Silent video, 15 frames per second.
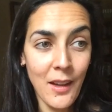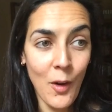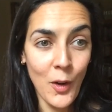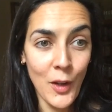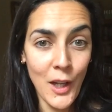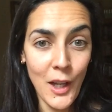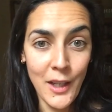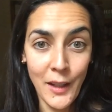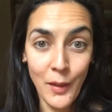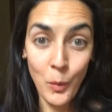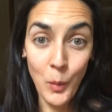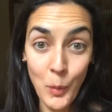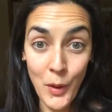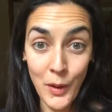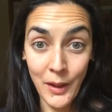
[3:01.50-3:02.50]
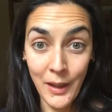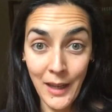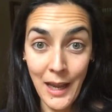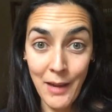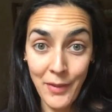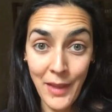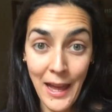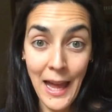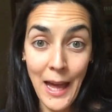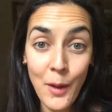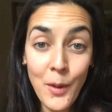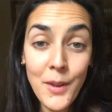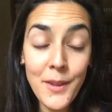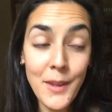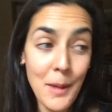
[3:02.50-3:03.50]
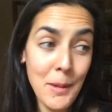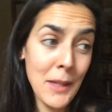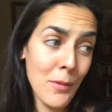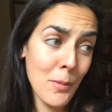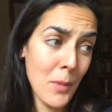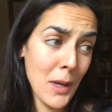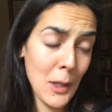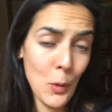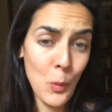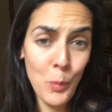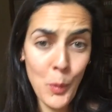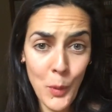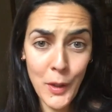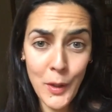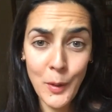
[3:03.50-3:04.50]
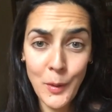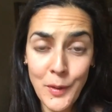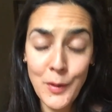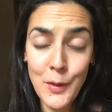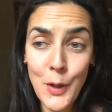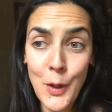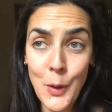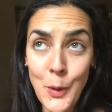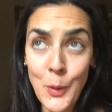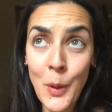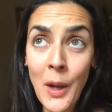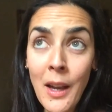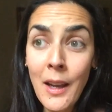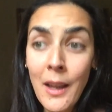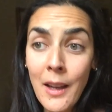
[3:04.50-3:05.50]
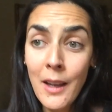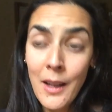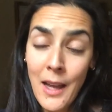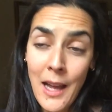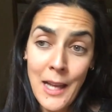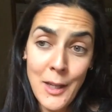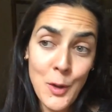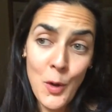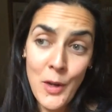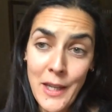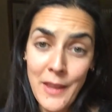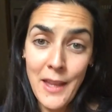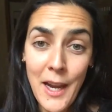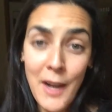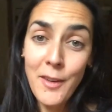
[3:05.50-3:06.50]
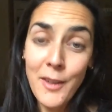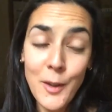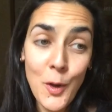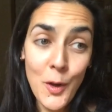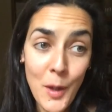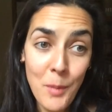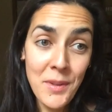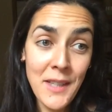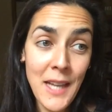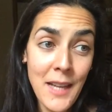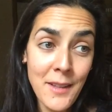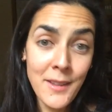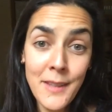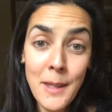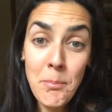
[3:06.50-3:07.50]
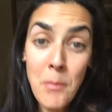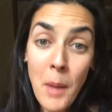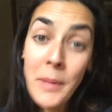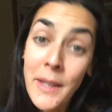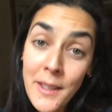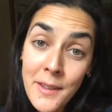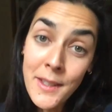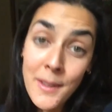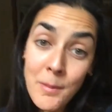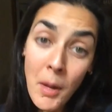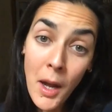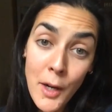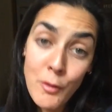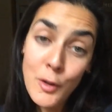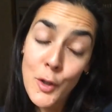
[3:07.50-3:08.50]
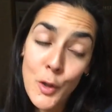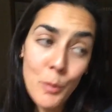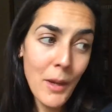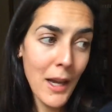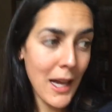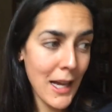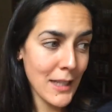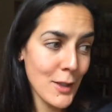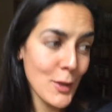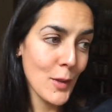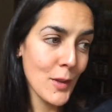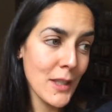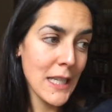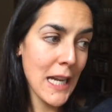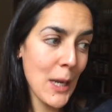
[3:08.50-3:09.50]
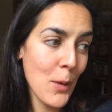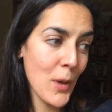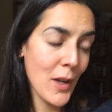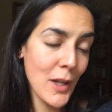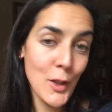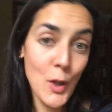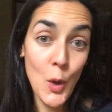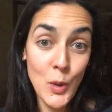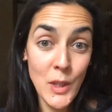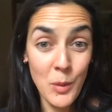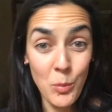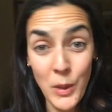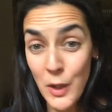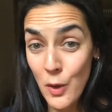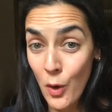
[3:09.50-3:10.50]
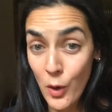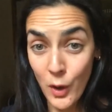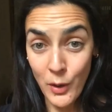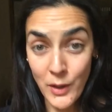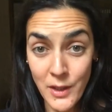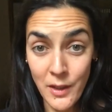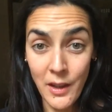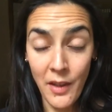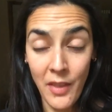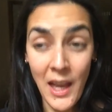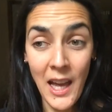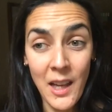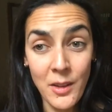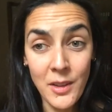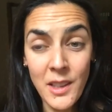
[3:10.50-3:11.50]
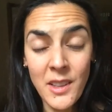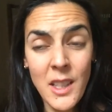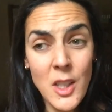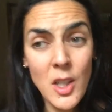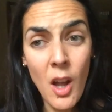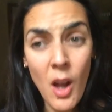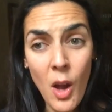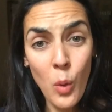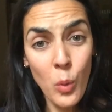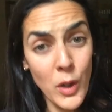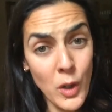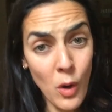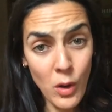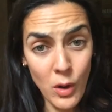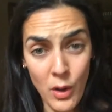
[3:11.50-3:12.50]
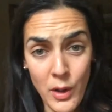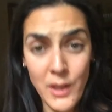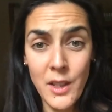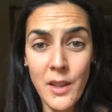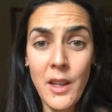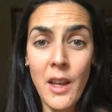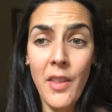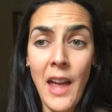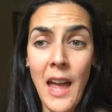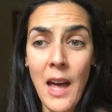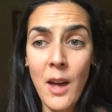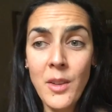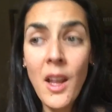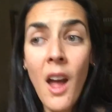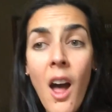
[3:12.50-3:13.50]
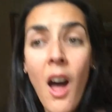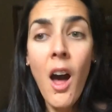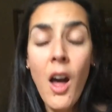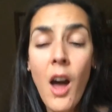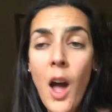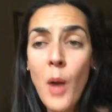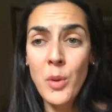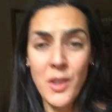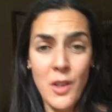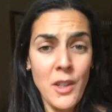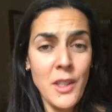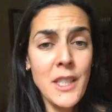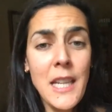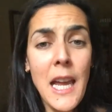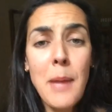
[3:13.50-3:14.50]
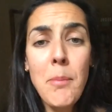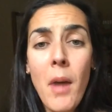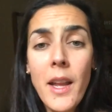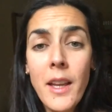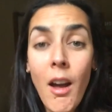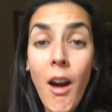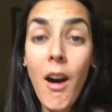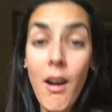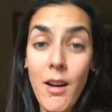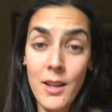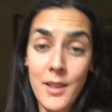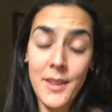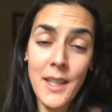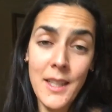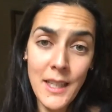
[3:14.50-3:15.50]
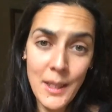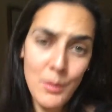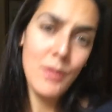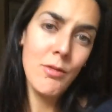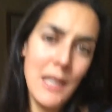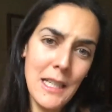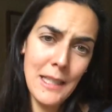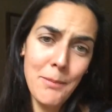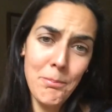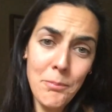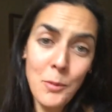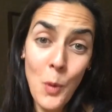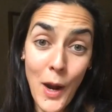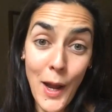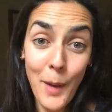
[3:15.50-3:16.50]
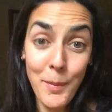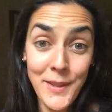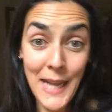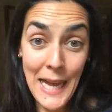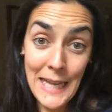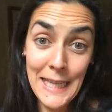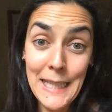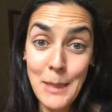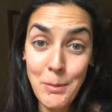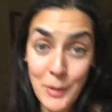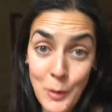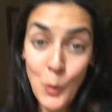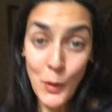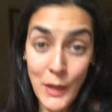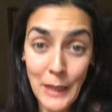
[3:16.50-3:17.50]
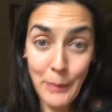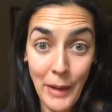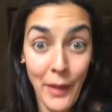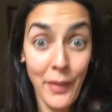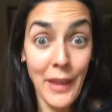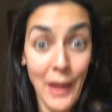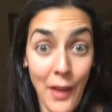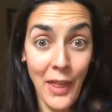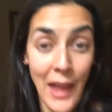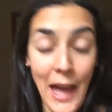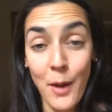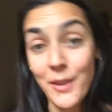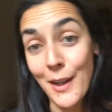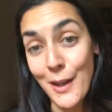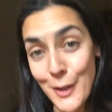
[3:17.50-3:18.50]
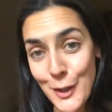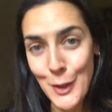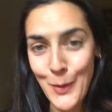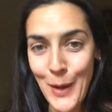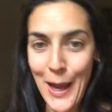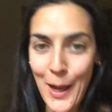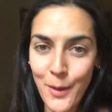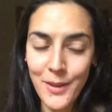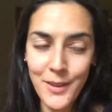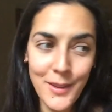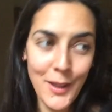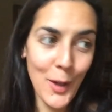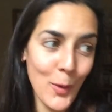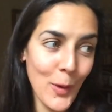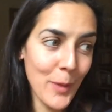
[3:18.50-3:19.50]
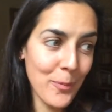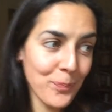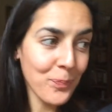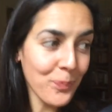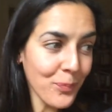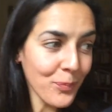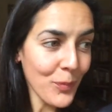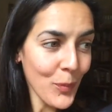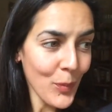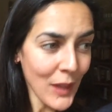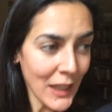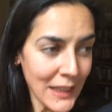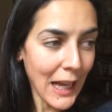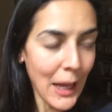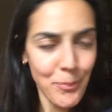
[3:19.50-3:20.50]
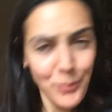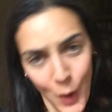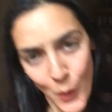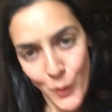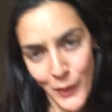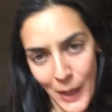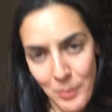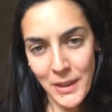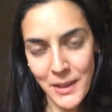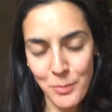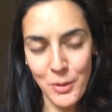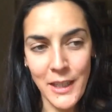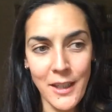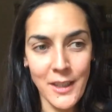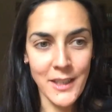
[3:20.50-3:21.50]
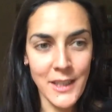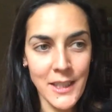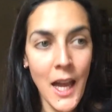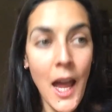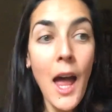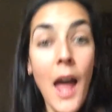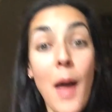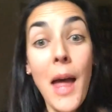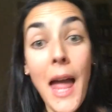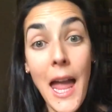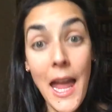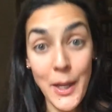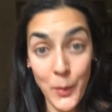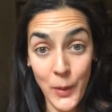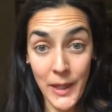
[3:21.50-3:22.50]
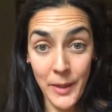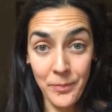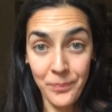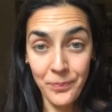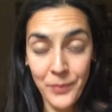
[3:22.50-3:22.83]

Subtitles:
learning that we weren't going to have that house. Even my little boy, who's 2, had gone in there and gone upstairs and said, "Mummy, is this my room?" And on the day when I told him we're not going to the other house, he said, "We're not going to the other house. I was going to take my cars." And he was really quite upset. He keeps talking about the other house, our new house. So yeah, the whole family's pretty gutted. Anyway,